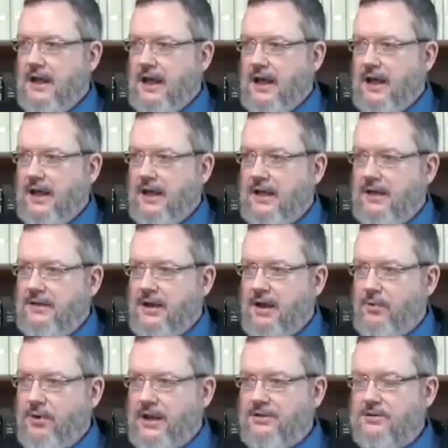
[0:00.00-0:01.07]
Uh, now,
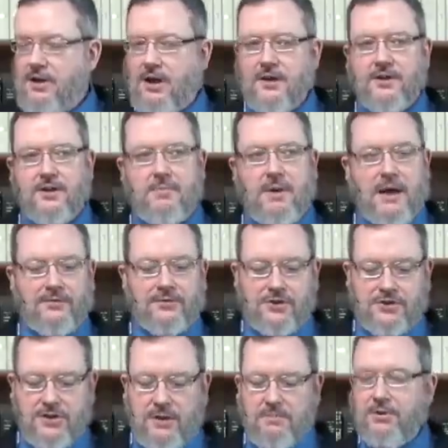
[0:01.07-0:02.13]
we're not talking about the
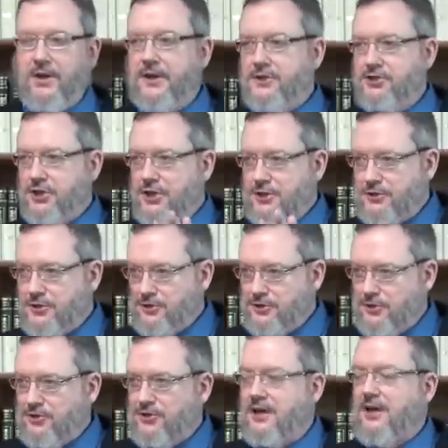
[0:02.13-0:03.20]
shed blood of
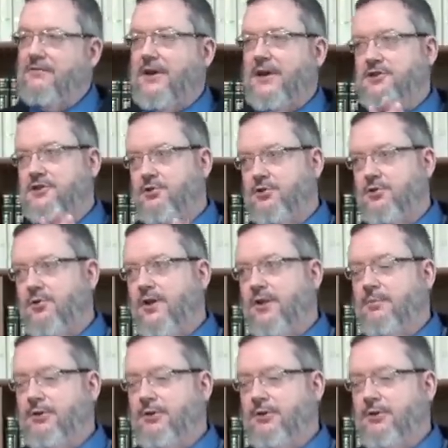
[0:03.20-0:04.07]
Jesus or salvation through him,